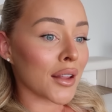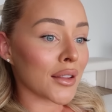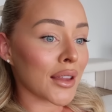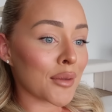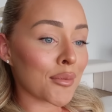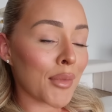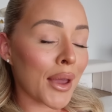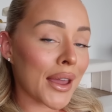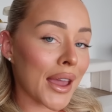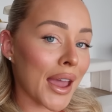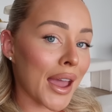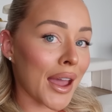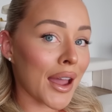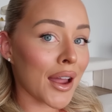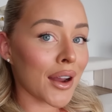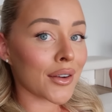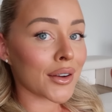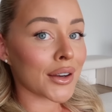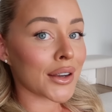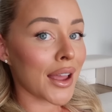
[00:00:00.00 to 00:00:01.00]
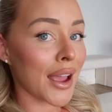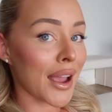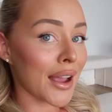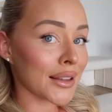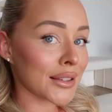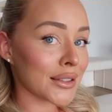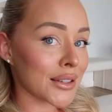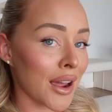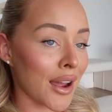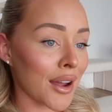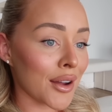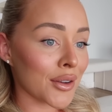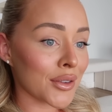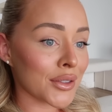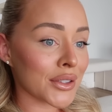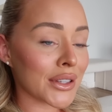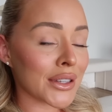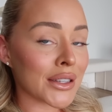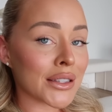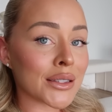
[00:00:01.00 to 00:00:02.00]
like my hair and
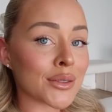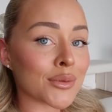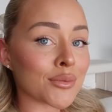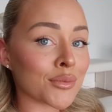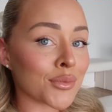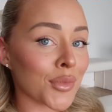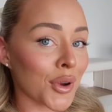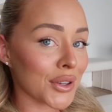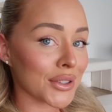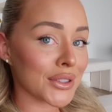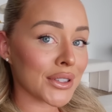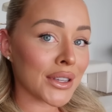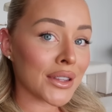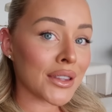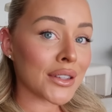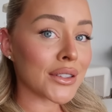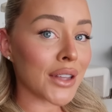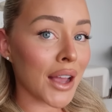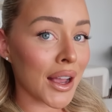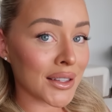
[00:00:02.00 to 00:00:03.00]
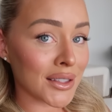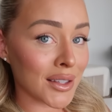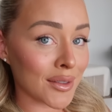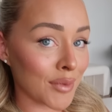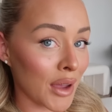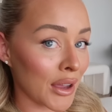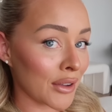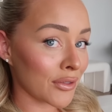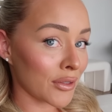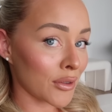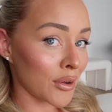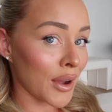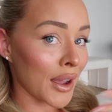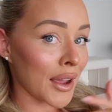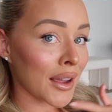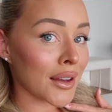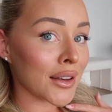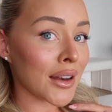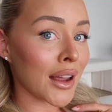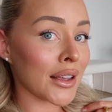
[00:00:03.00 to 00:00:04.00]
hairstyles is mostly the size of my
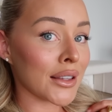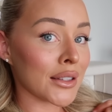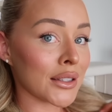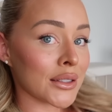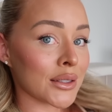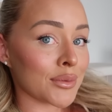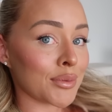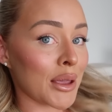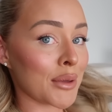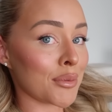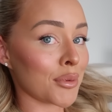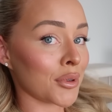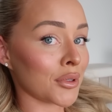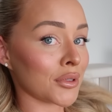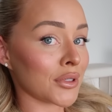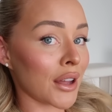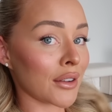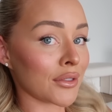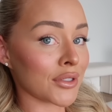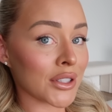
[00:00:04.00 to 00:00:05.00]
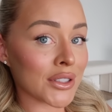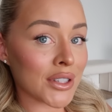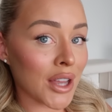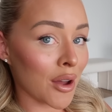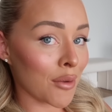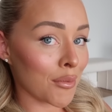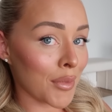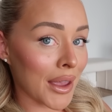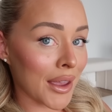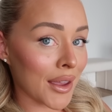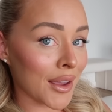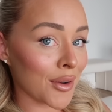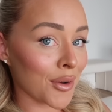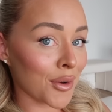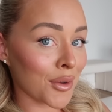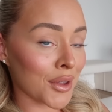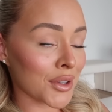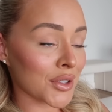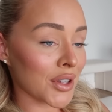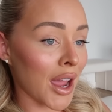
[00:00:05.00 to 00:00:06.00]
forehead, as people love to tell me
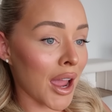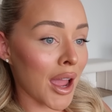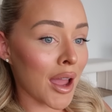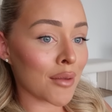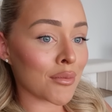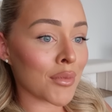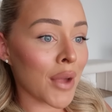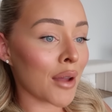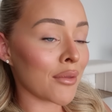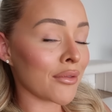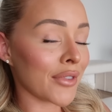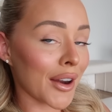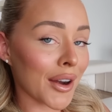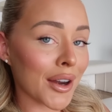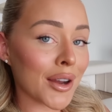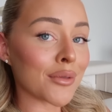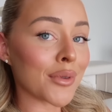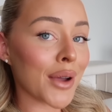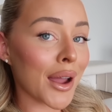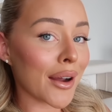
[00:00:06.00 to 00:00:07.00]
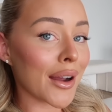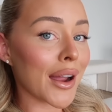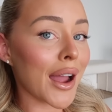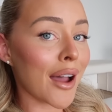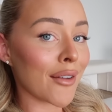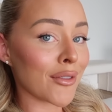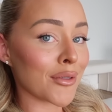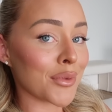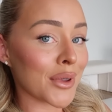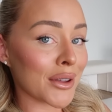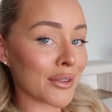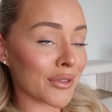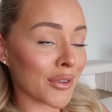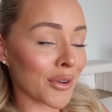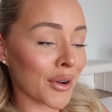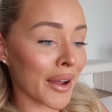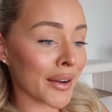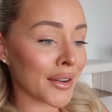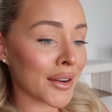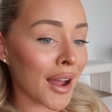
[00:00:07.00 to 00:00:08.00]
all the time. I'm very aware I have a big forehead,